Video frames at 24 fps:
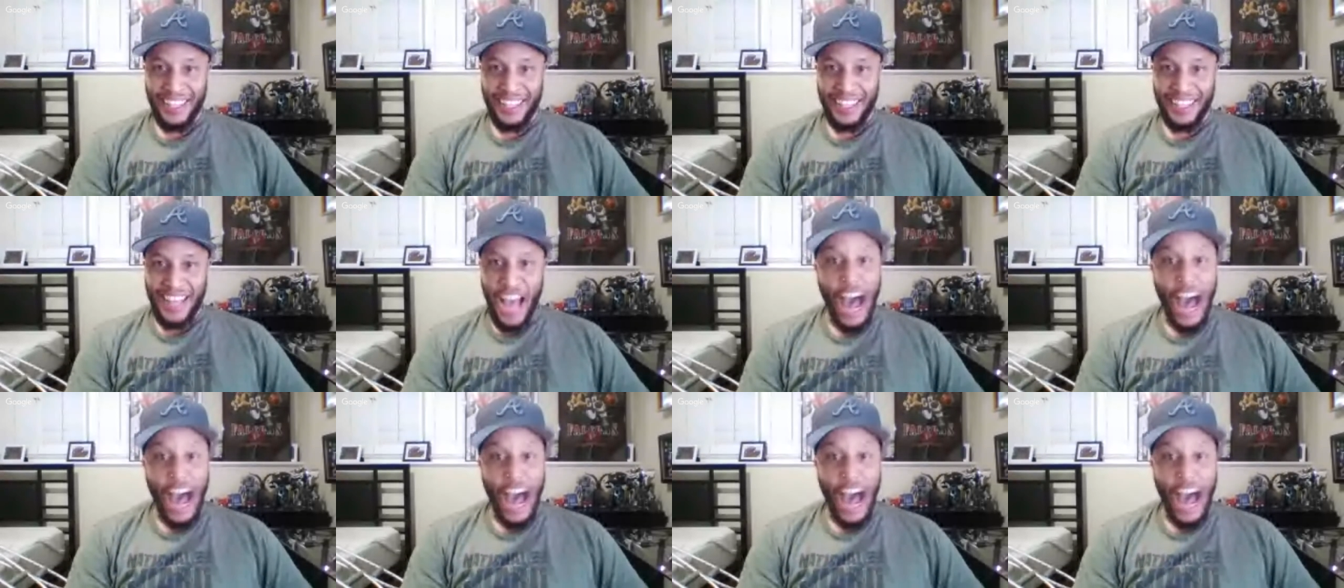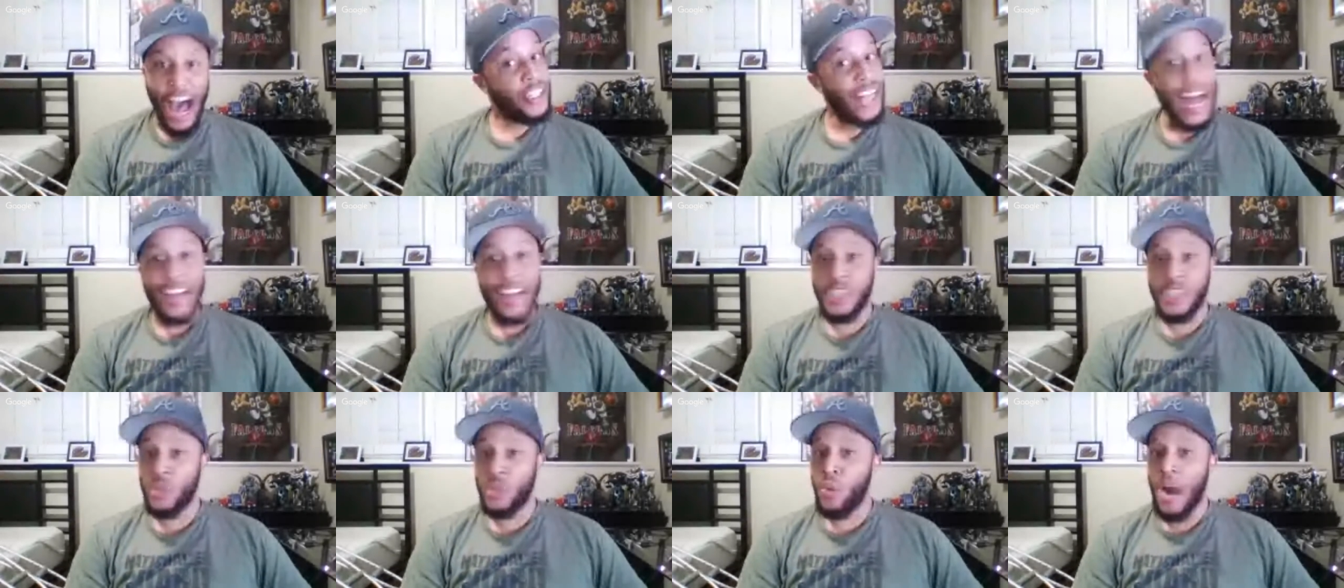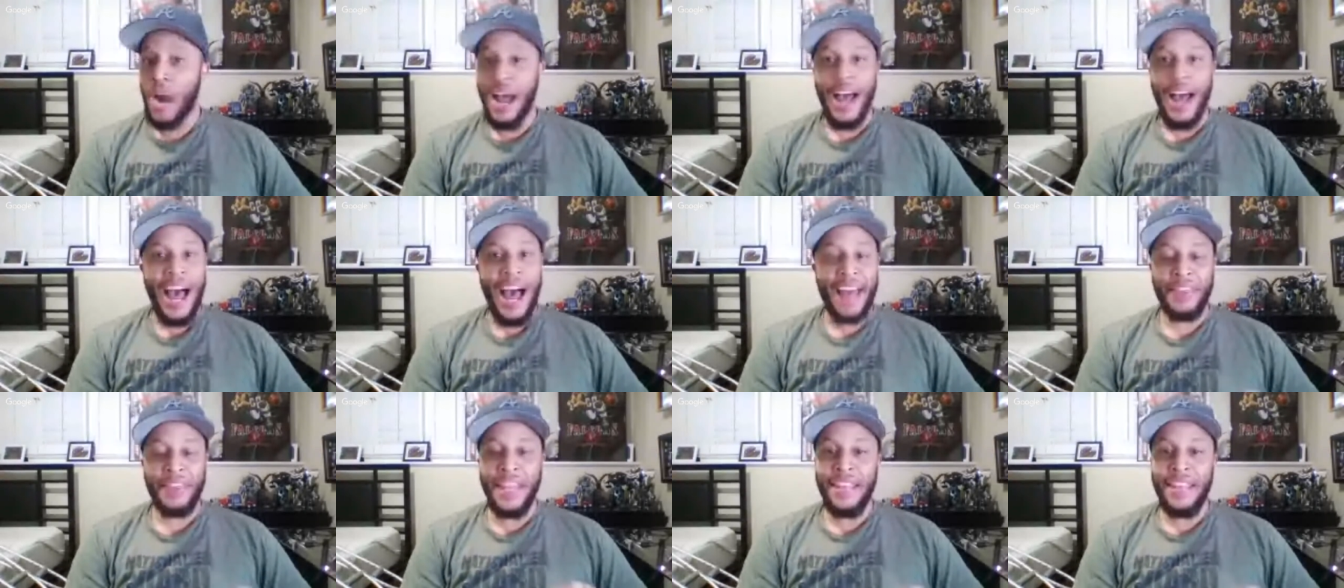Honestly, I
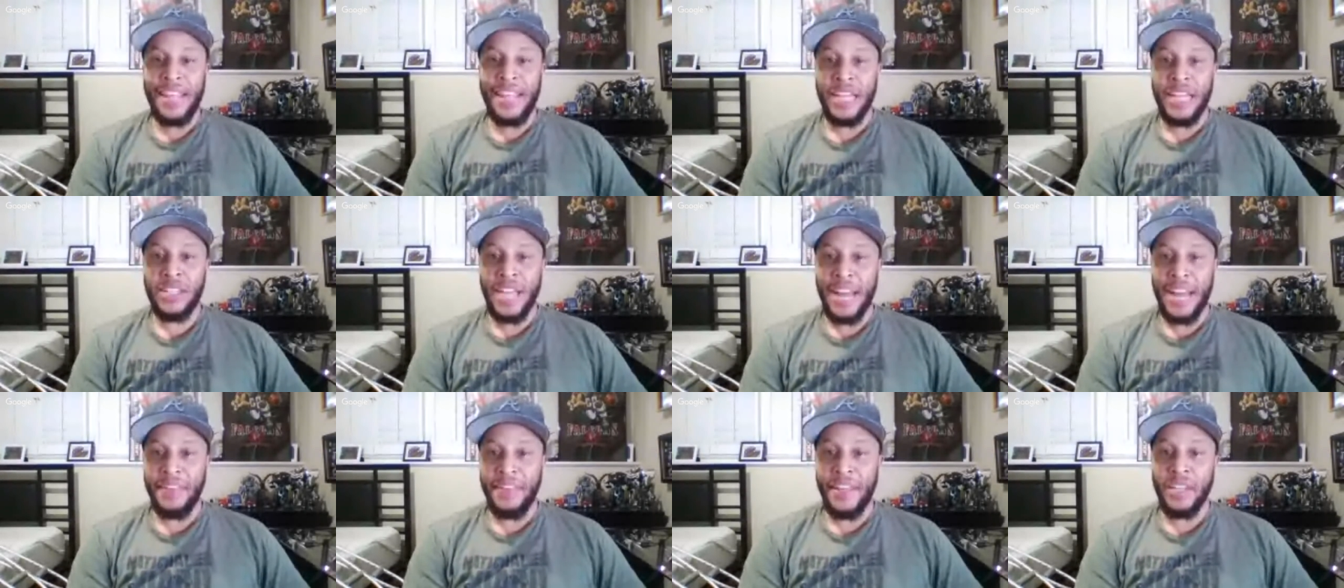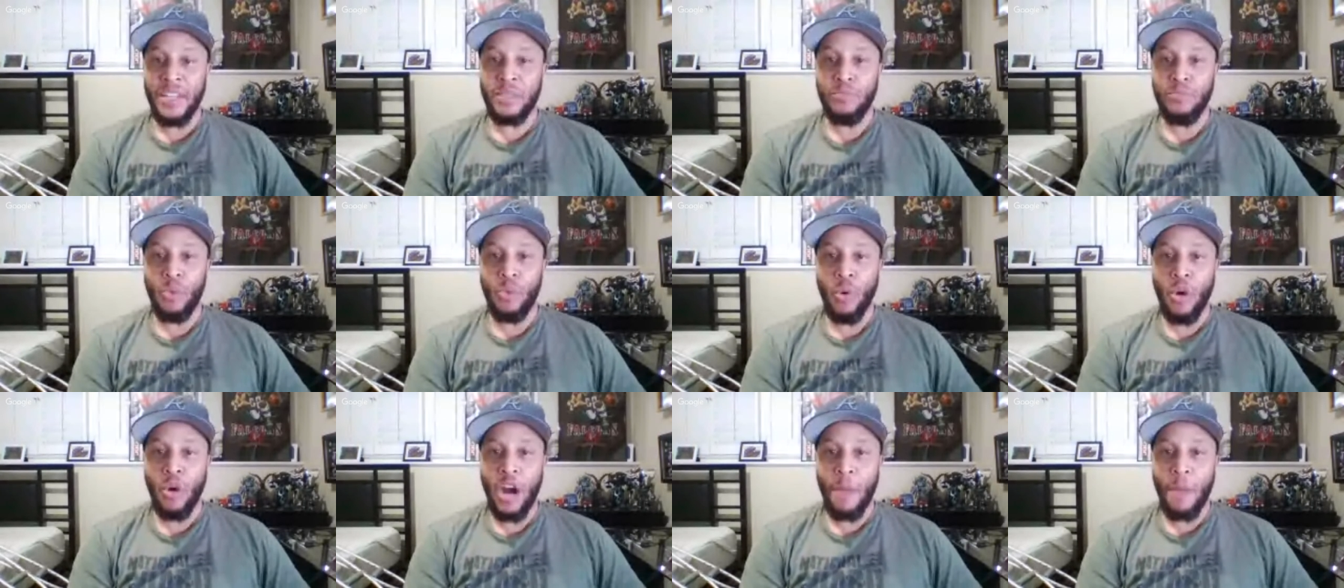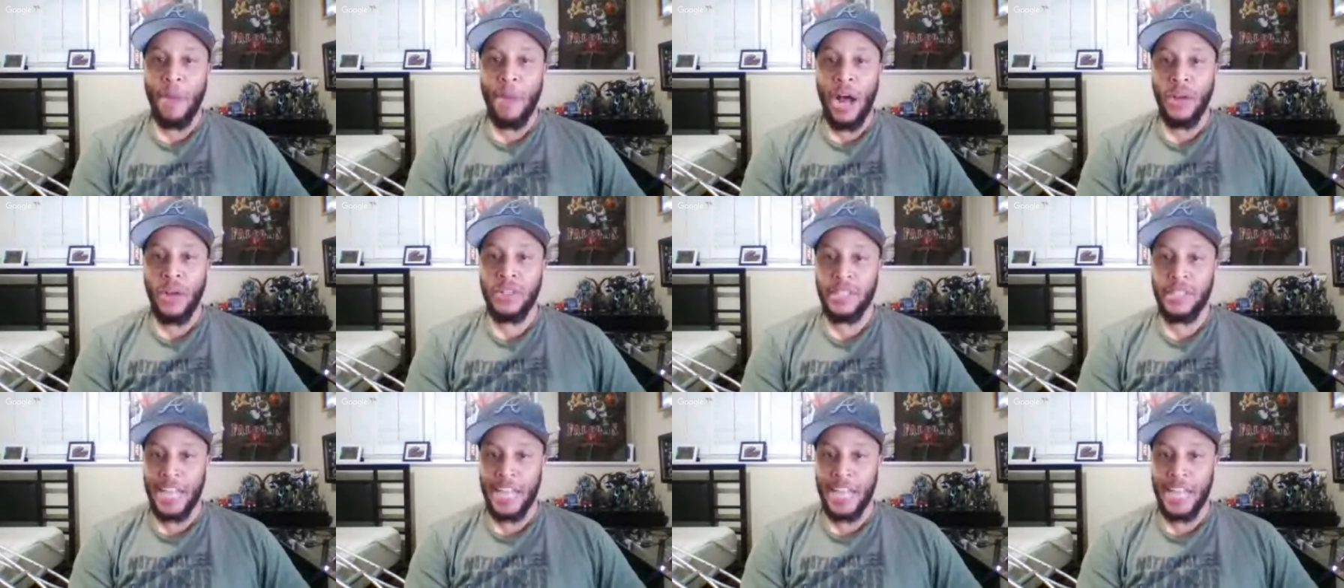think it's more about
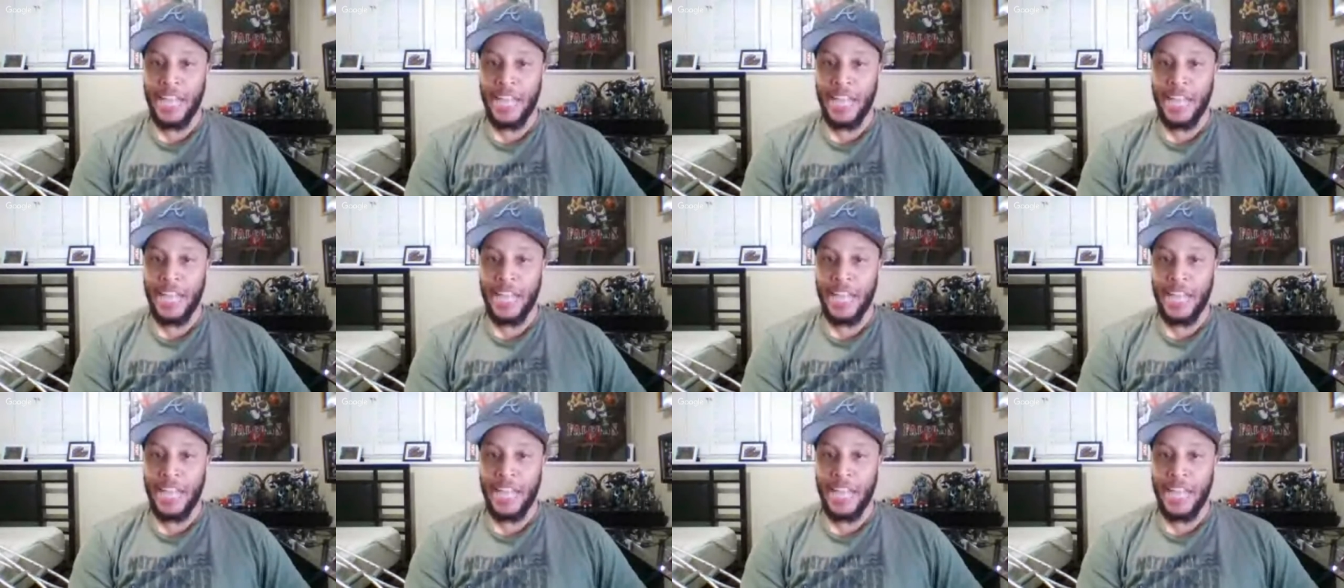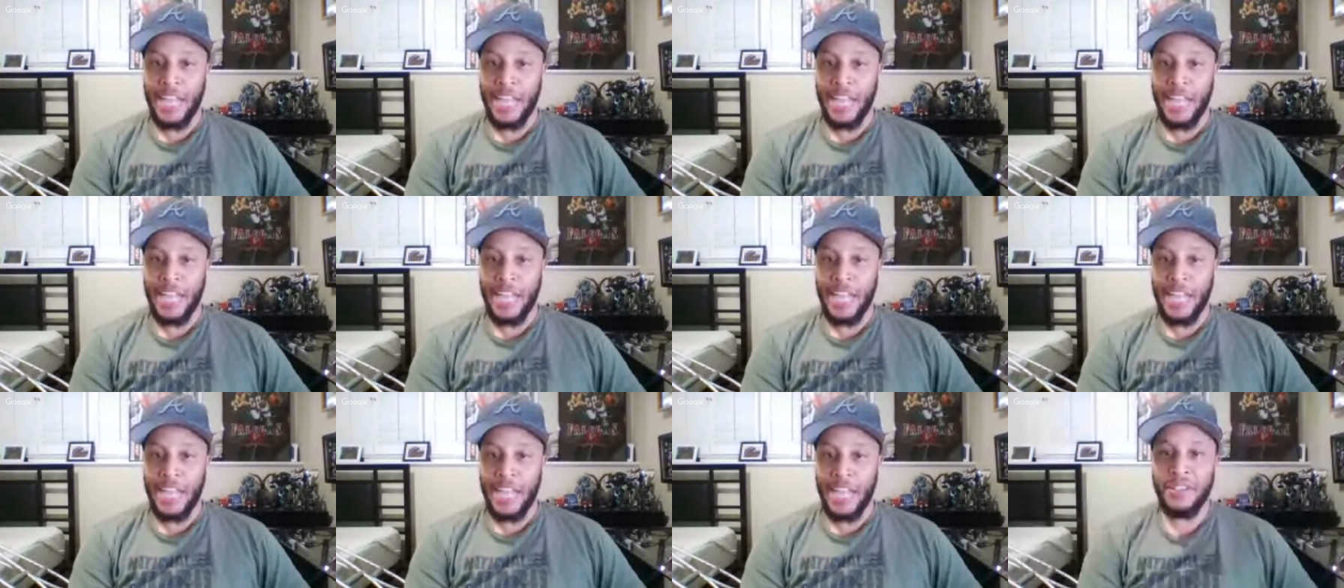Saban's cockiness